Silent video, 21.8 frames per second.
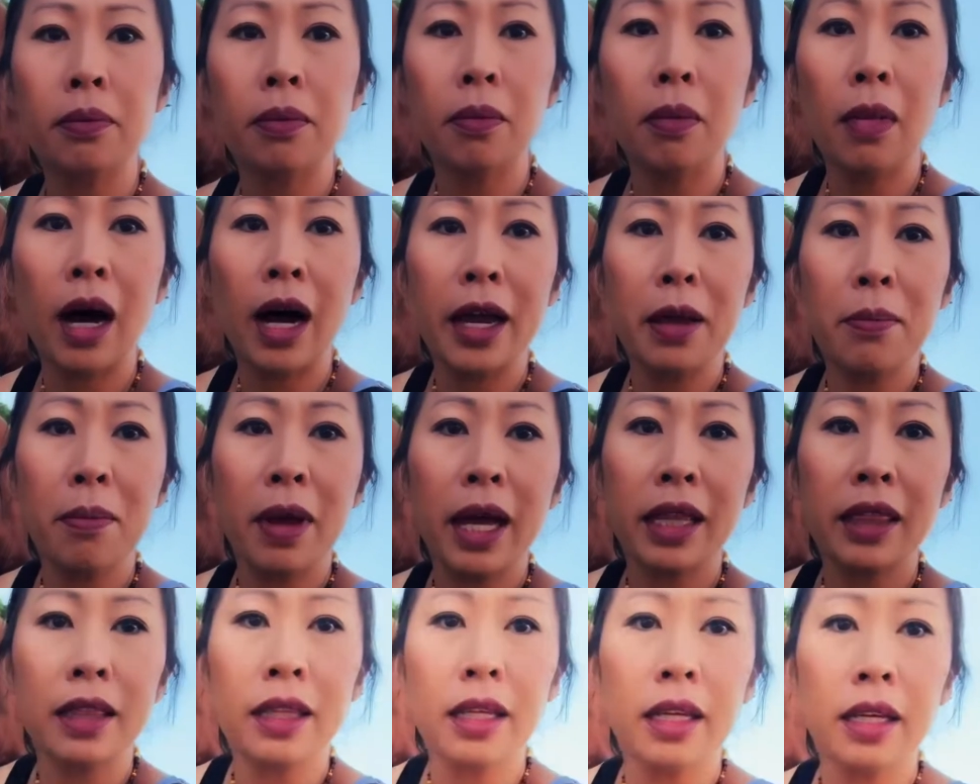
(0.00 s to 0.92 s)
my
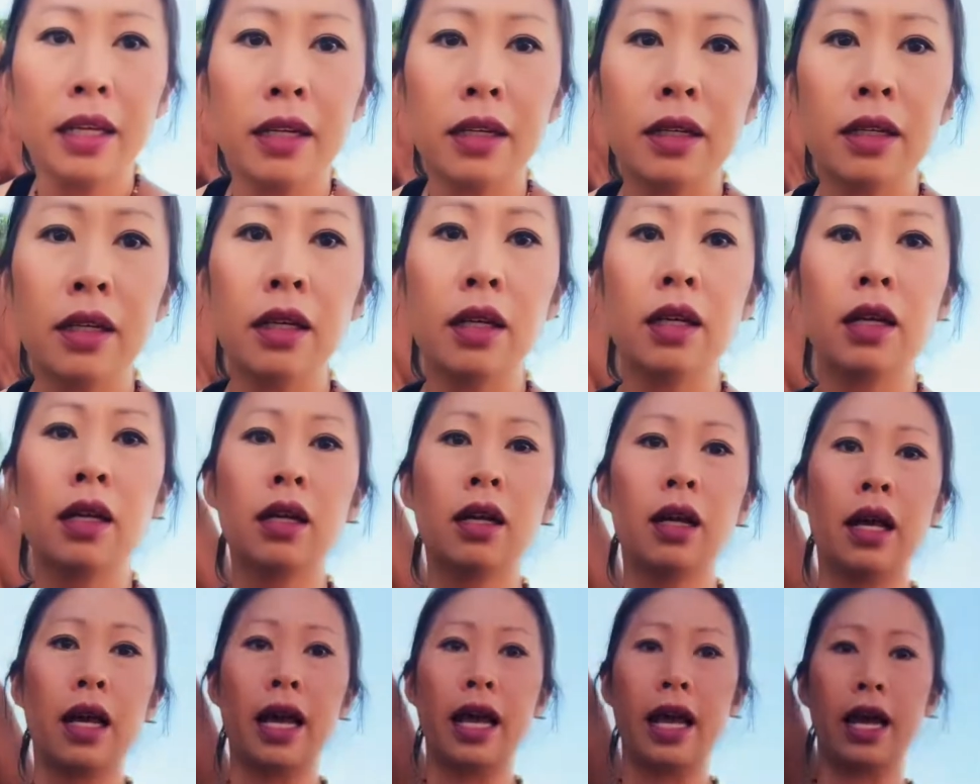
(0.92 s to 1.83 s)
method
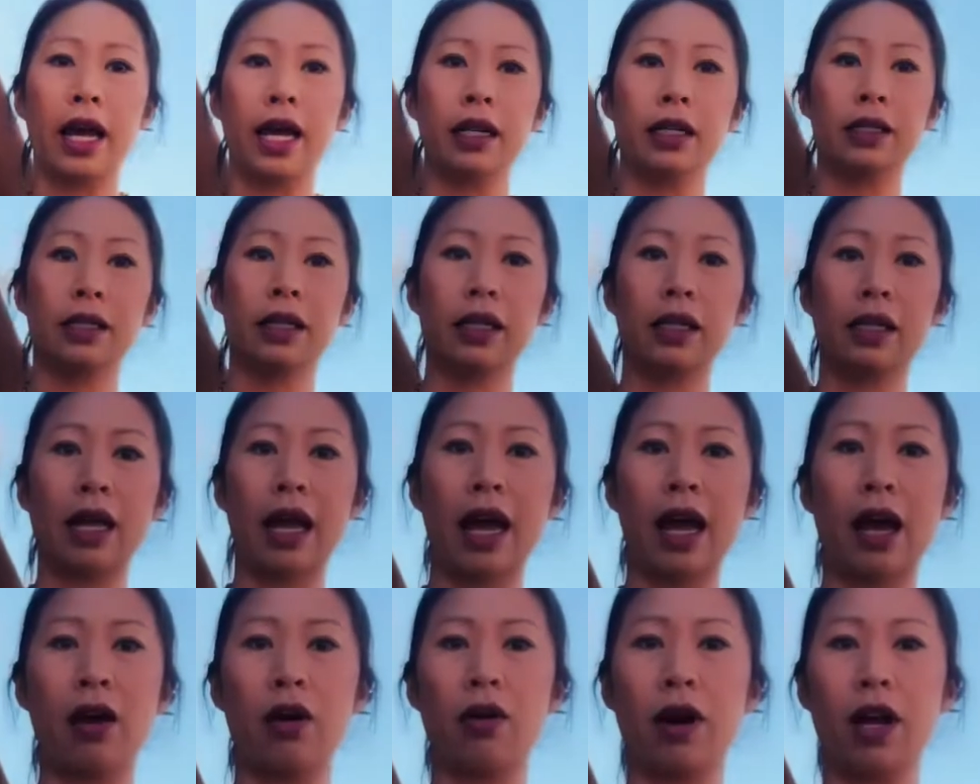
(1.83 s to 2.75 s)
and
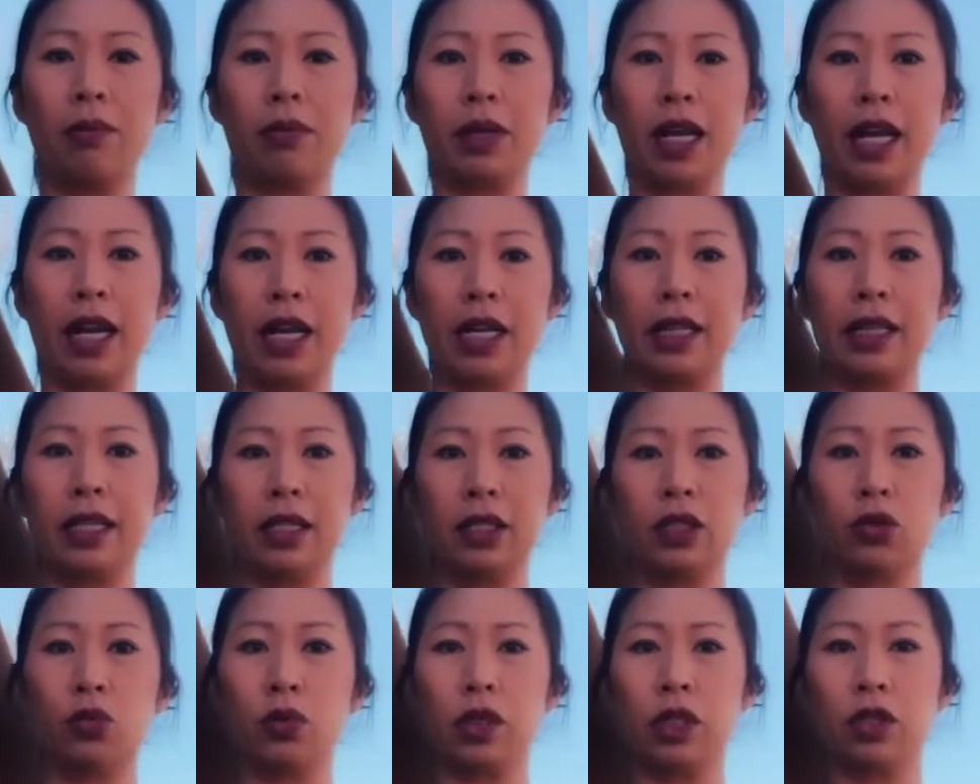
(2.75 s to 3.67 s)
how I'm getting
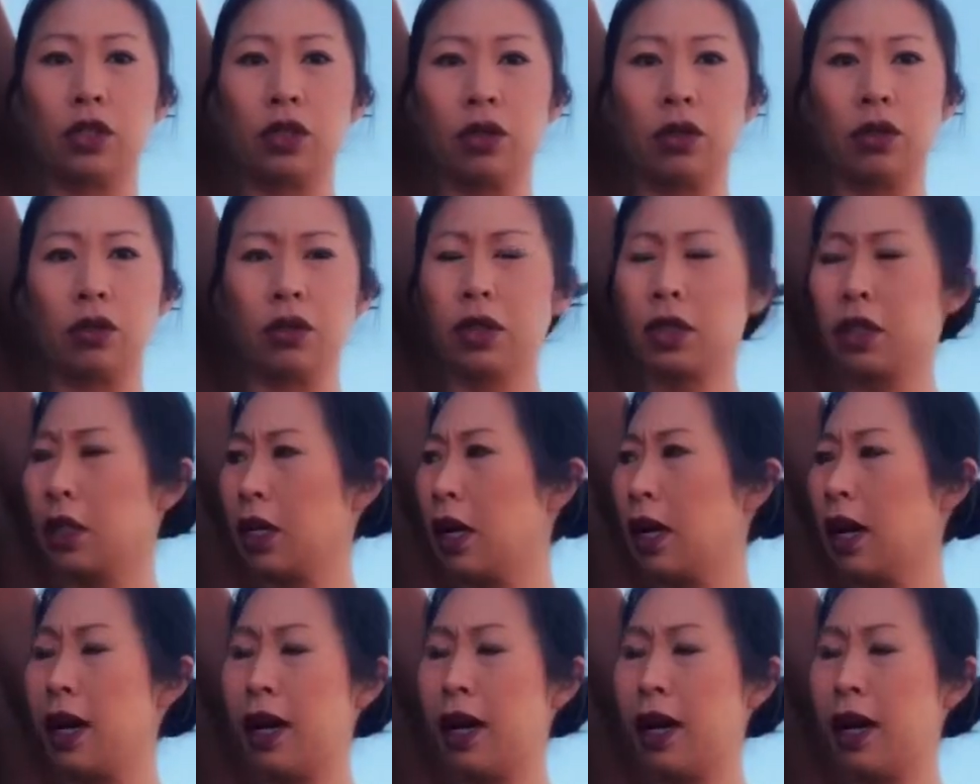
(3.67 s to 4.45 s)
this result.